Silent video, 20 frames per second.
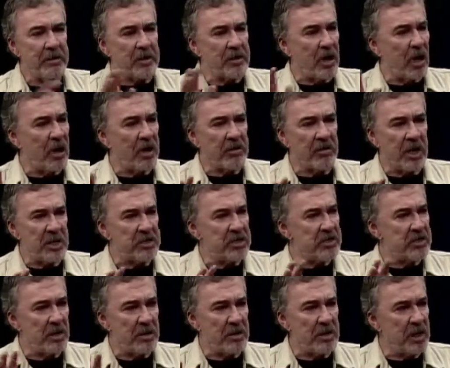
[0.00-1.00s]
Car
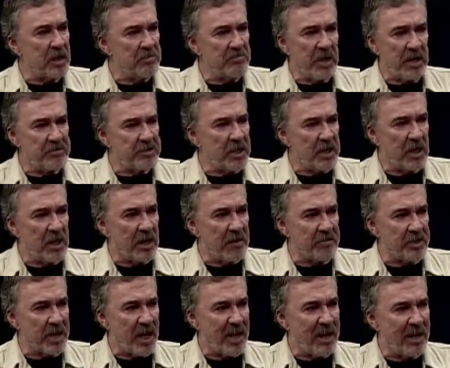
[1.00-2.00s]
crashes. I've seen enough
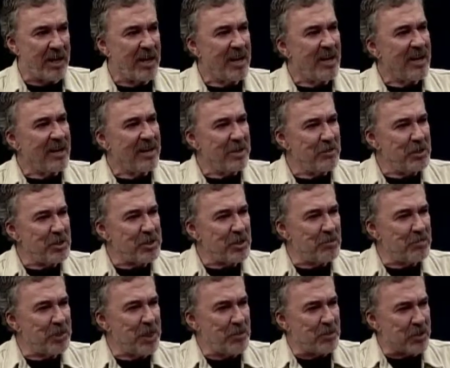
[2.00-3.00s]
of that. Give me some
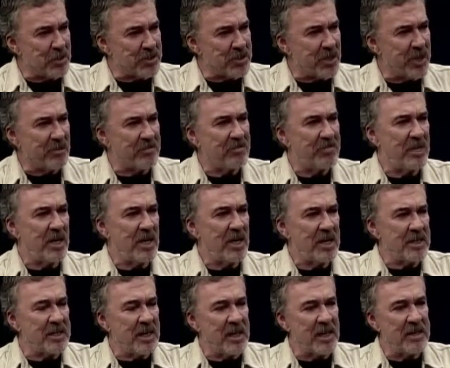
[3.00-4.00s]
people stuff. I
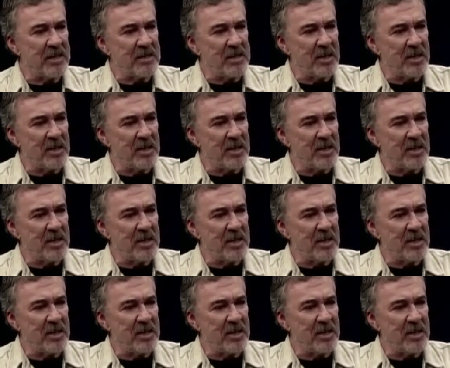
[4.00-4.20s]
like that.